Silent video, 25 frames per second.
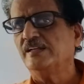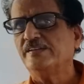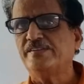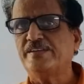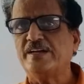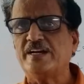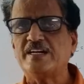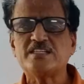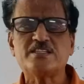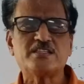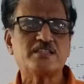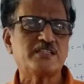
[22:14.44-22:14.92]

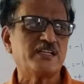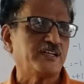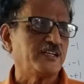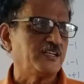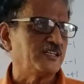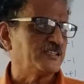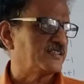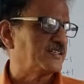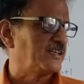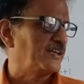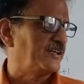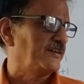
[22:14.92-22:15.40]
That is the
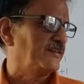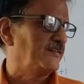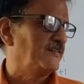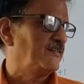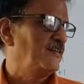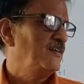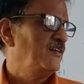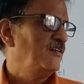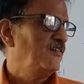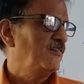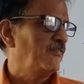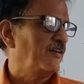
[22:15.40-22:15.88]
reason
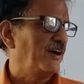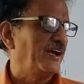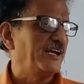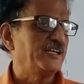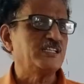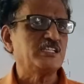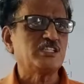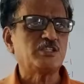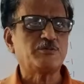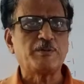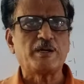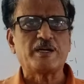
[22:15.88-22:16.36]
why
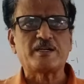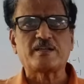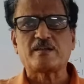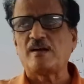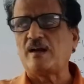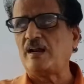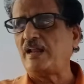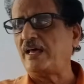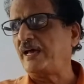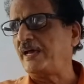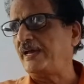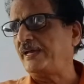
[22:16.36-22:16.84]
the
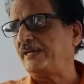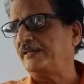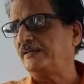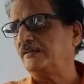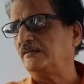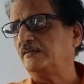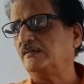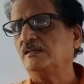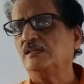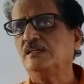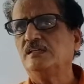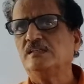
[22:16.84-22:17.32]
spectral
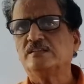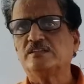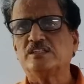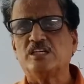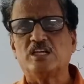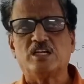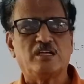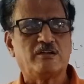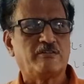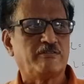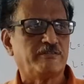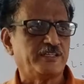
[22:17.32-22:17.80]
line,
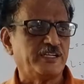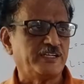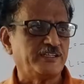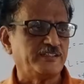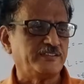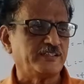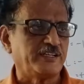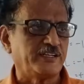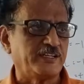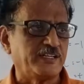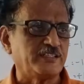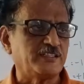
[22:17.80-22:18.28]
that
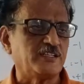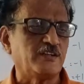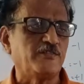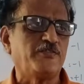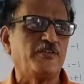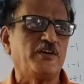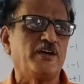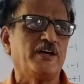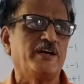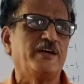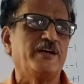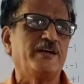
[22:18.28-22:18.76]
is the reason
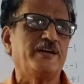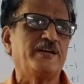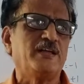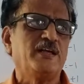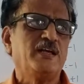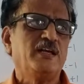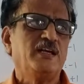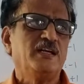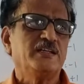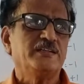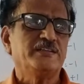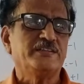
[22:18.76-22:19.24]
for
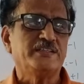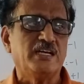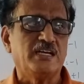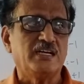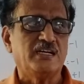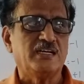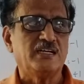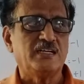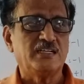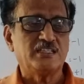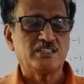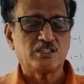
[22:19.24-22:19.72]

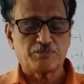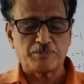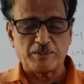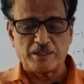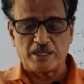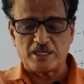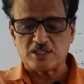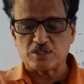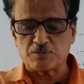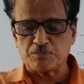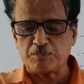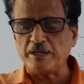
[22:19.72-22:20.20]
the
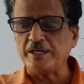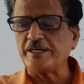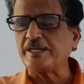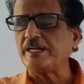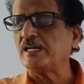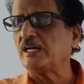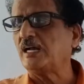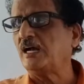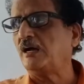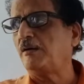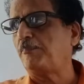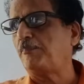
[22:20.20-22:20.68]

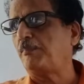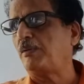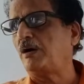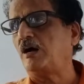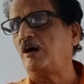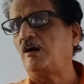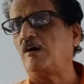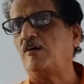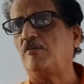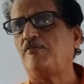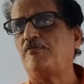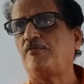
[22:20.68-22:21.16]
splitting up
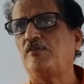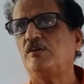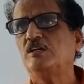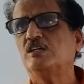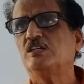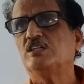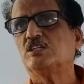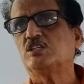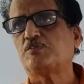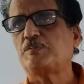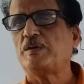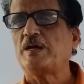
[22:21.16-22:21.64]

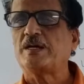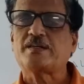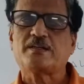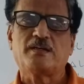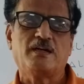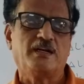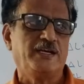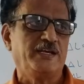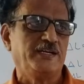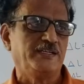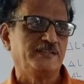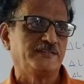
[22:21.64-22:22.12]
of
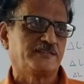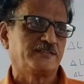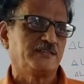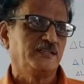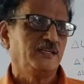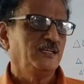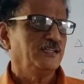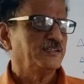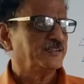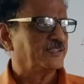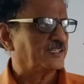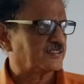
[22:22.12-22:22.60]
spectral lines.
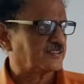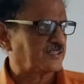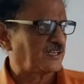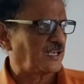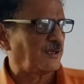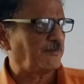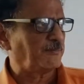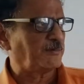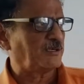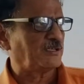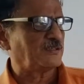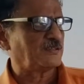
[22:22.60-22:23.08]
The
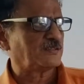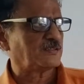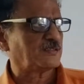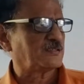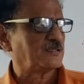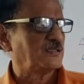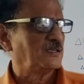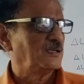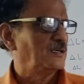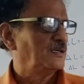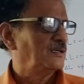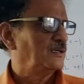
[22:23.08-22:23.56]
same
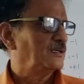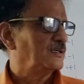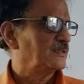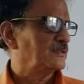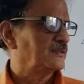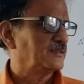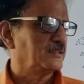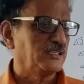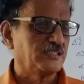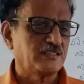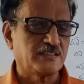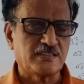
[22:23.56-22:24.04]
is
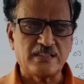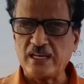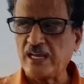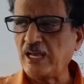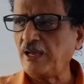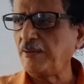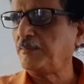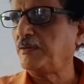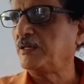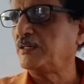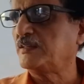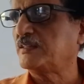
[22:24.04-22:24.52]

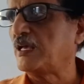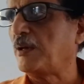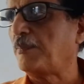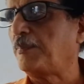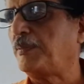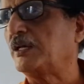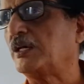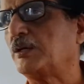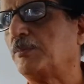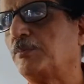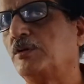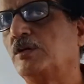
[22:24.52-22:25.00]

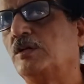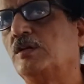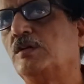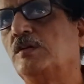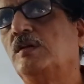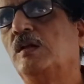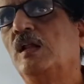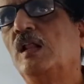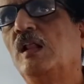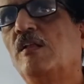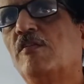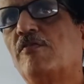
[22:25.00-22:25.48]

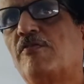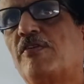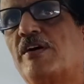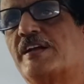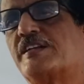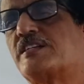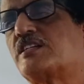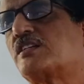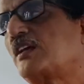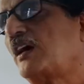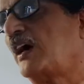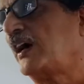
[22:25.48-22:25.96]
applicable
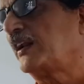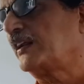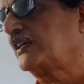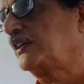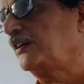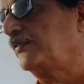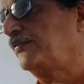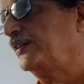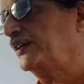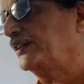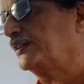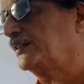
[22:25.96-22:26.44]
for Stark
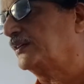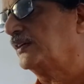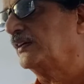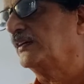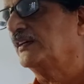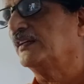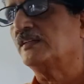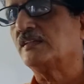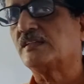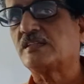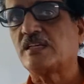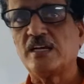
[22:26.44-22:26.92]

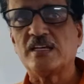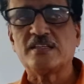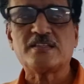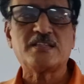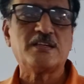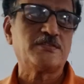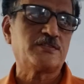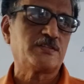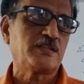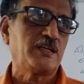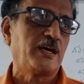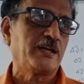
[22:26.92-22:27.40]
effect. In case
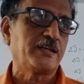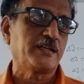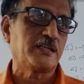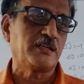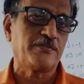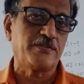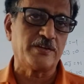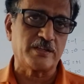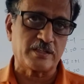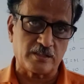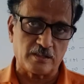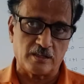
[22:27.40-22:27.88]
of Stark
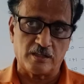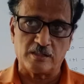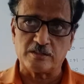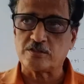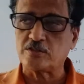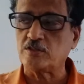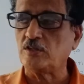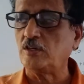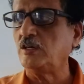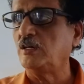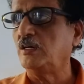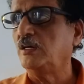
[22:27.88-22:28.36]
effect
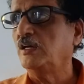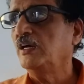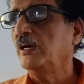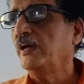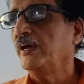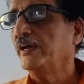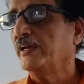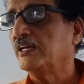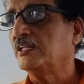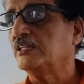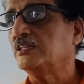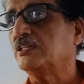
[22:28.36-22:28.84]

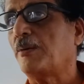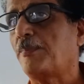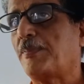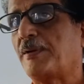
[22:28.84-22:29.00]
also, in the